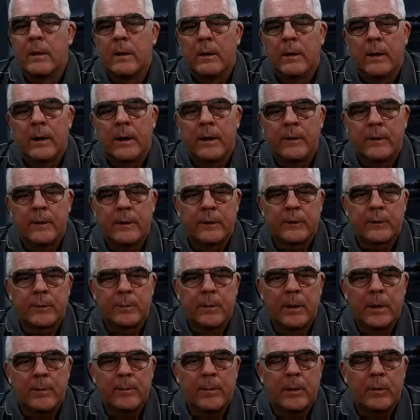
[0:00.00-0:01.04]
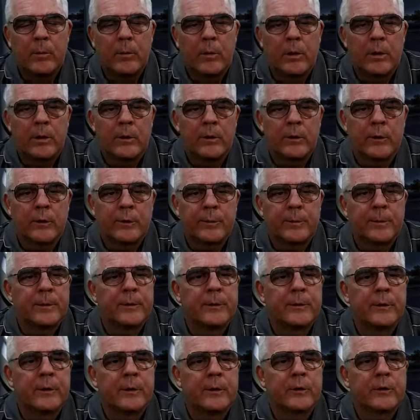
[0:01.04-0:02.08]
And this may be one of those
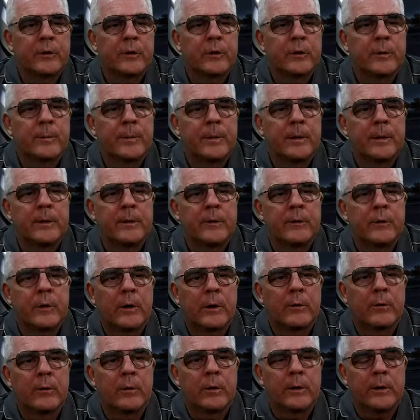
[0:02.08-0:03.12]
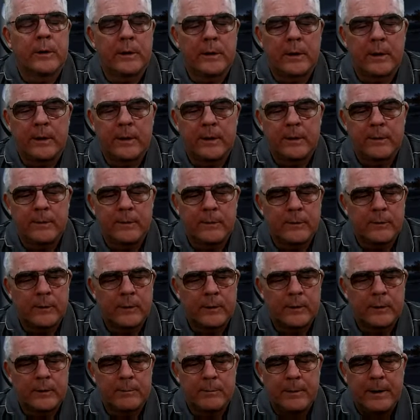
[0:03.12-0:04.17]
positions. But generally, I
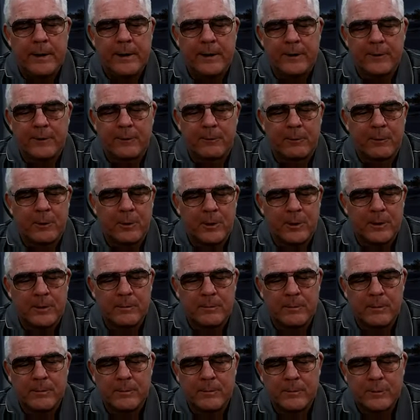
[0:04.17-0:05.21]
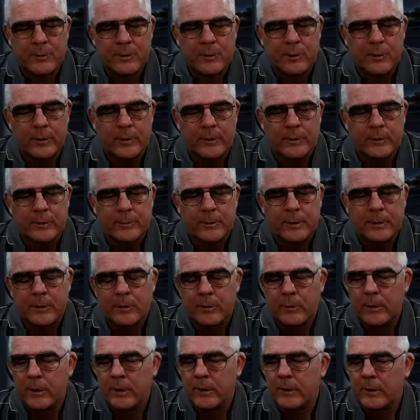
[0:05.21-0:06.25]
tend to make the wrong choice
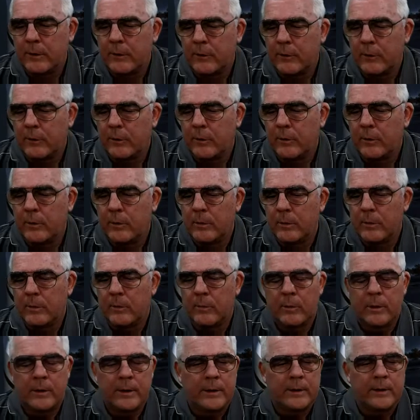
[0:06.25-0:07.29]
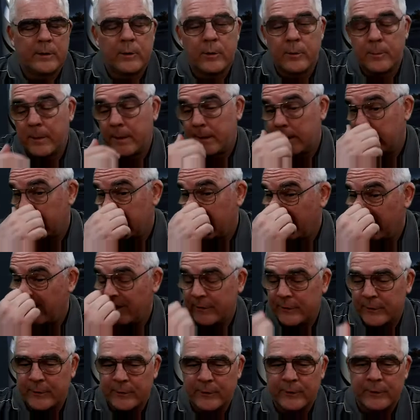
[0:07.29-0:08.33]
between the two when I do my
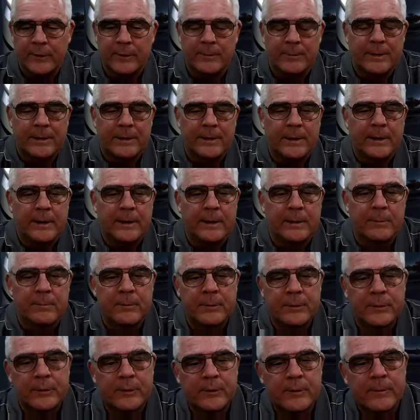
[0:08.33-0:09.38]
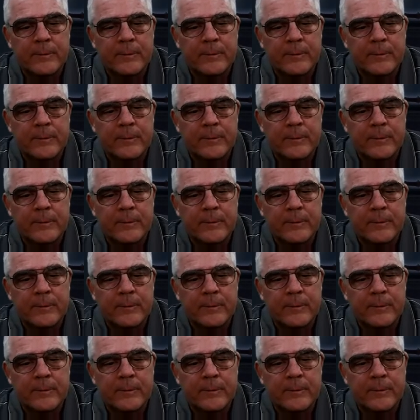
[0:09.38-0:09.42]
analysis on my games.